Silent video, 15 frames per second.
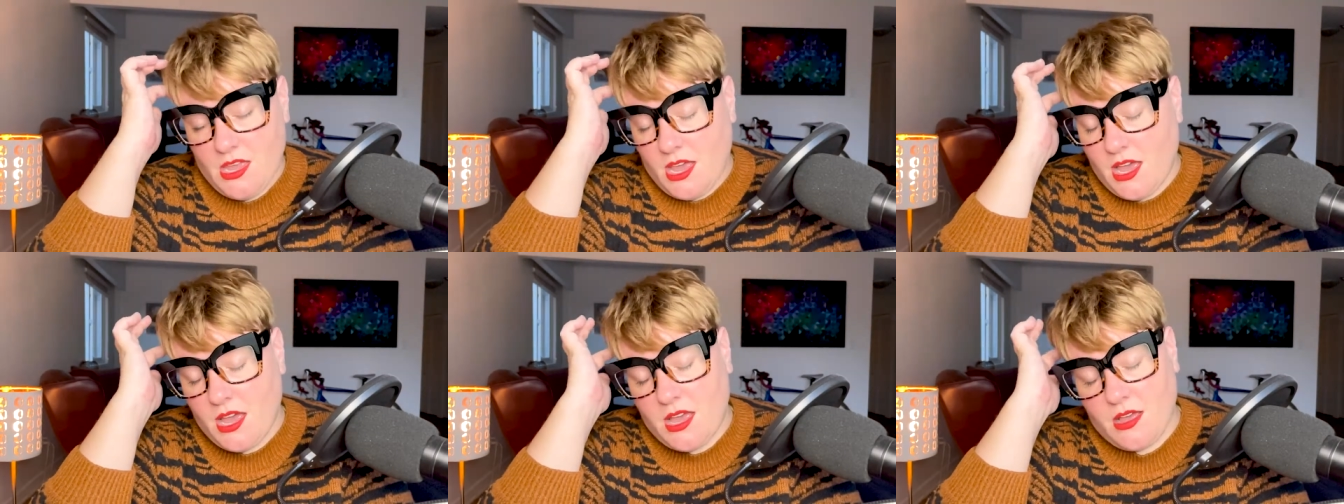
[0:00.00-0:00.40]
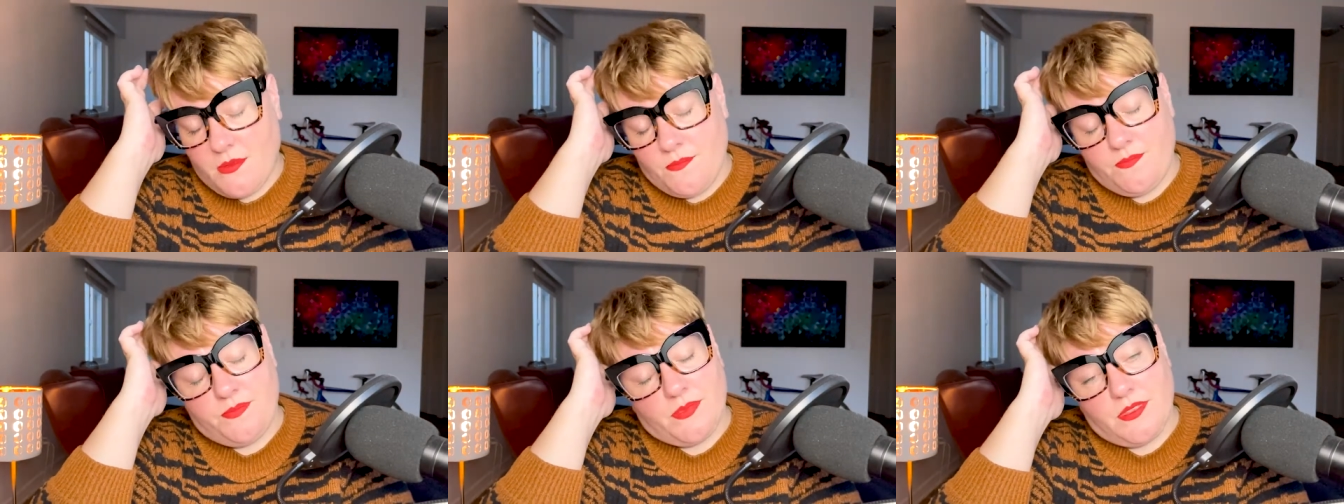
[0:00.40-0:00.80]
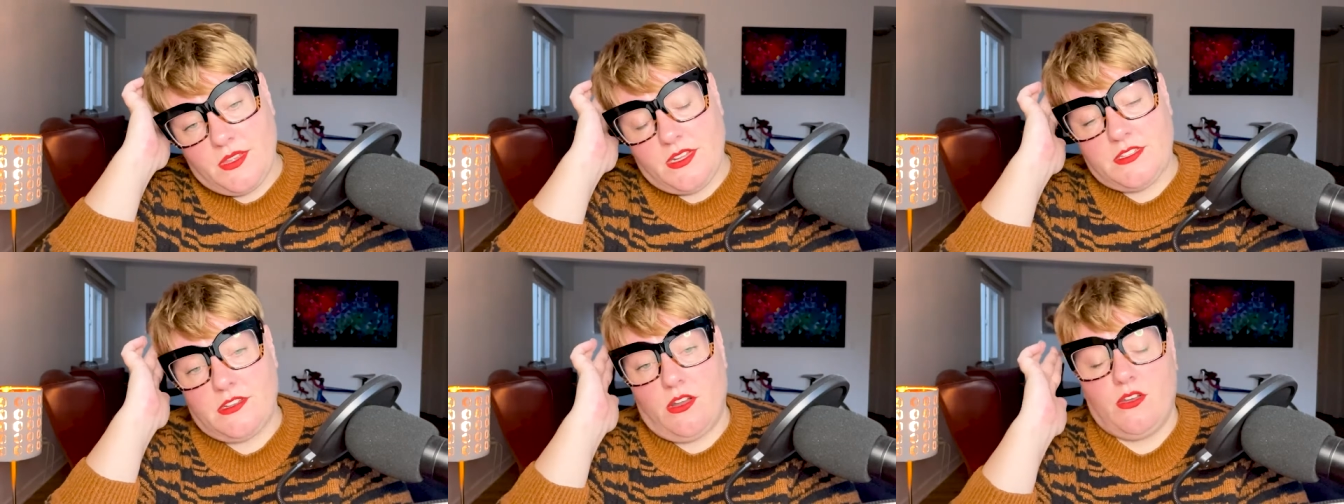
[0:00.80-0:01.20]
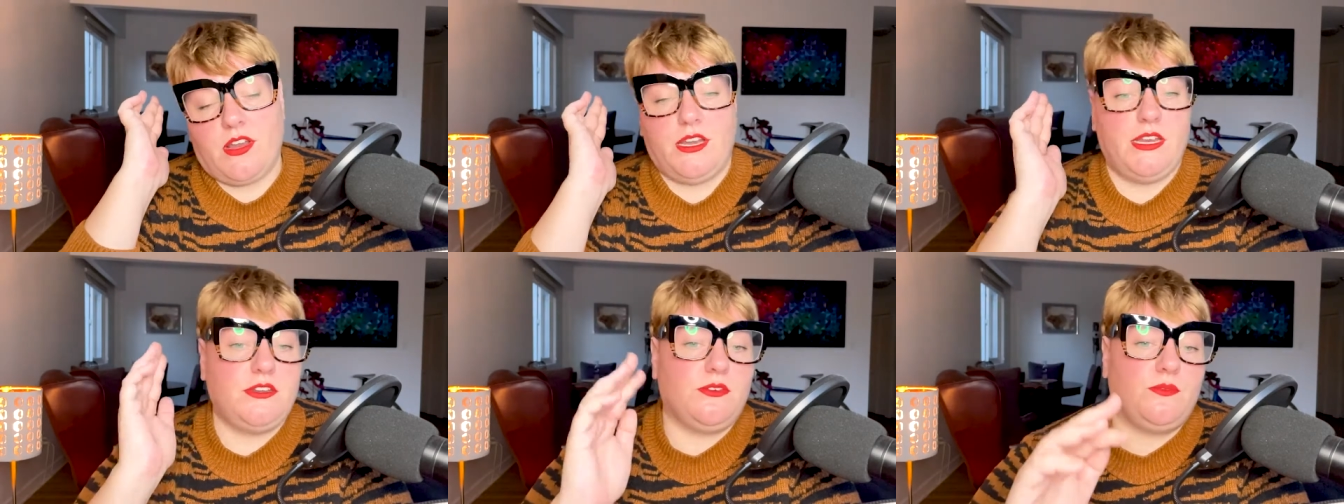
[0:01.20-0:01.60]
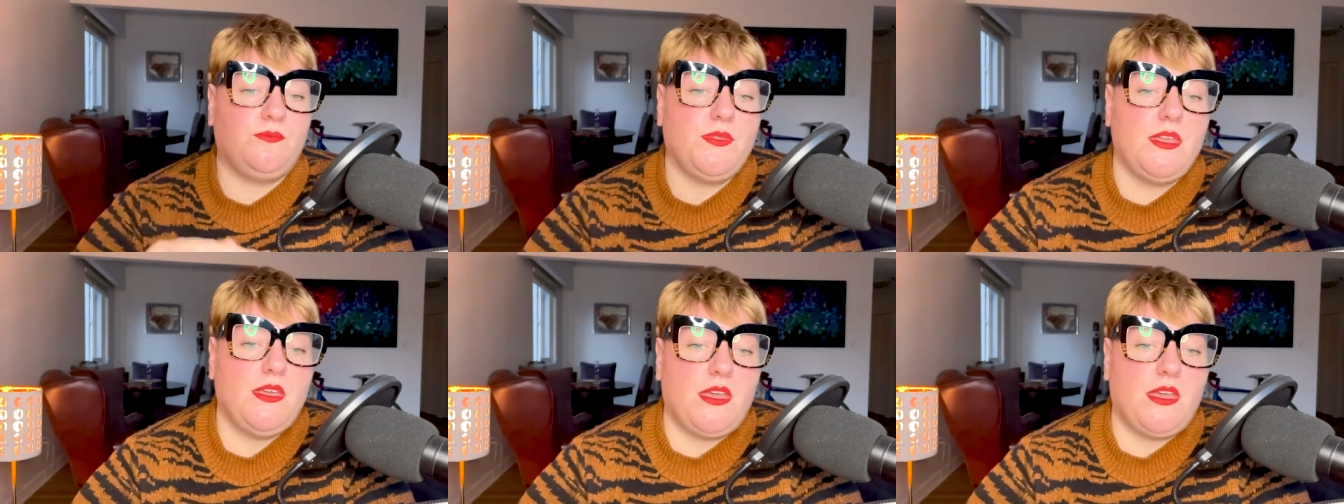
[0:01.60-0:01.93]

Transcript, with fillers: um, needs a longer needle.